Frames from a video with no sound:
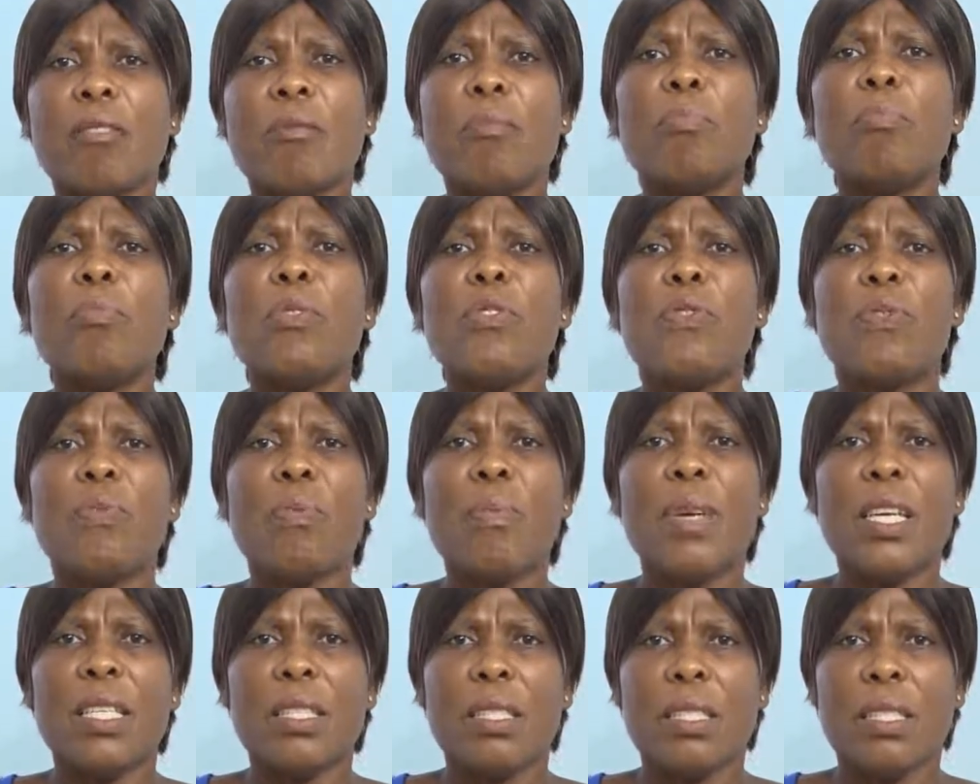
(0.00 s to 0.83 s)

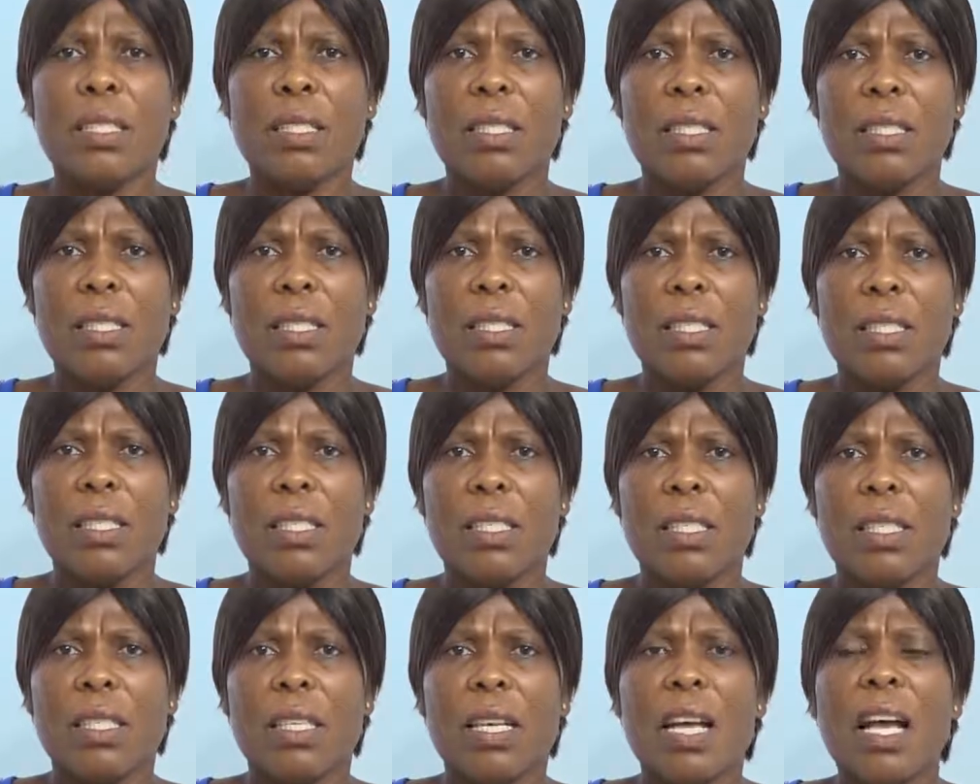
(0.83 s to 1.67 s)
movement.
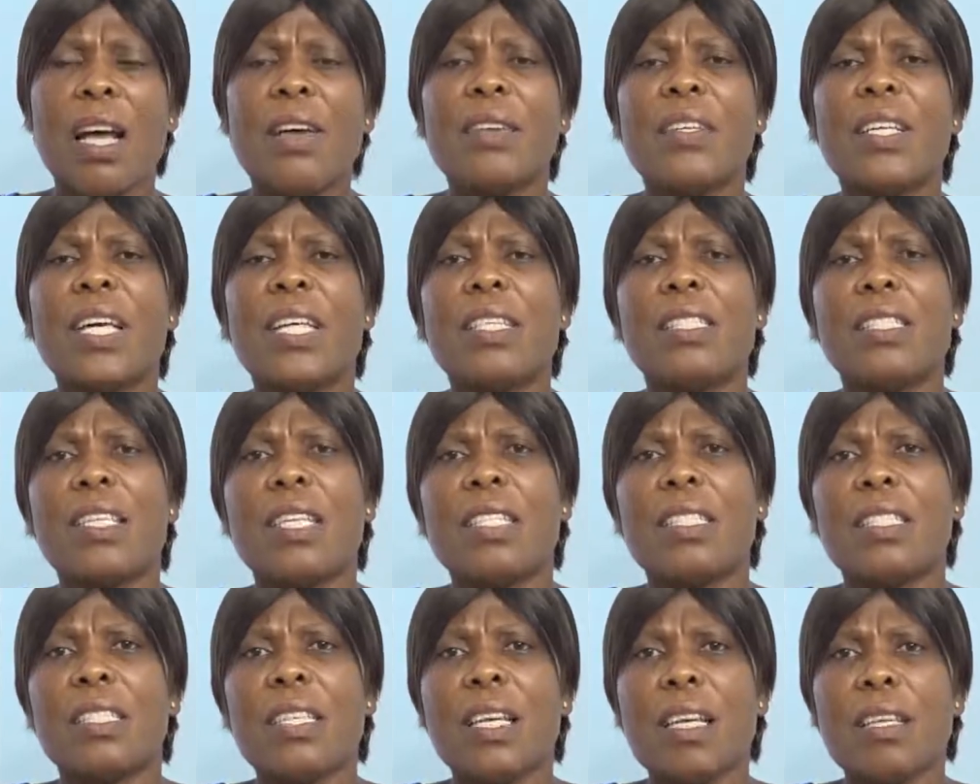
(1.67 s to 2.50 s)
How does the
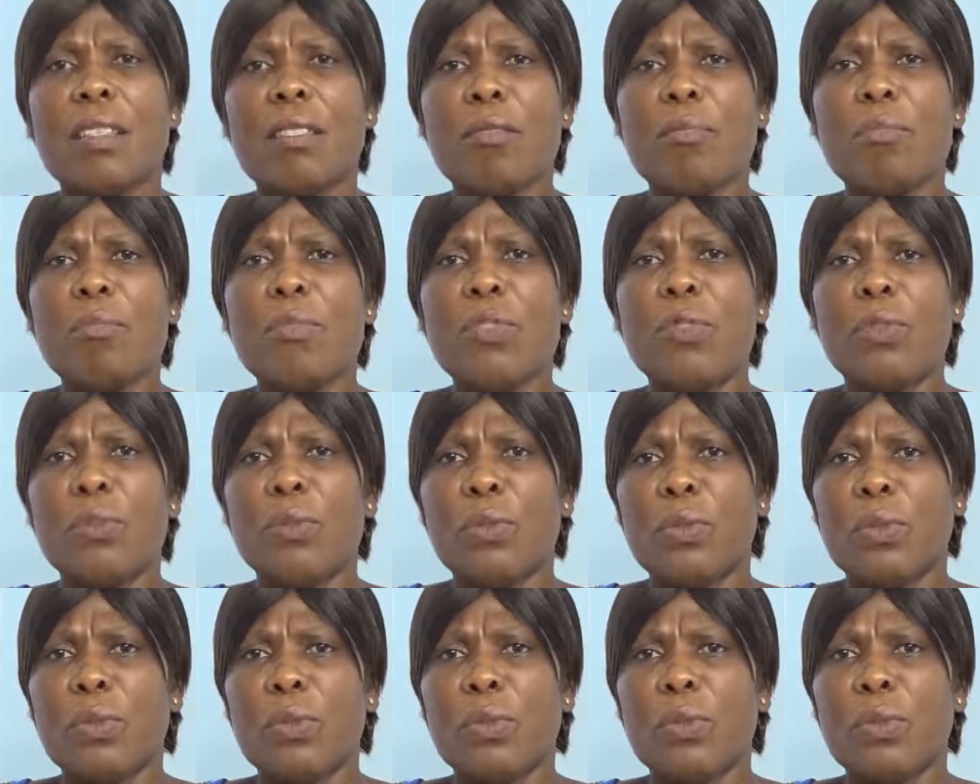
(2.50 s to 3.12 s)
chest move?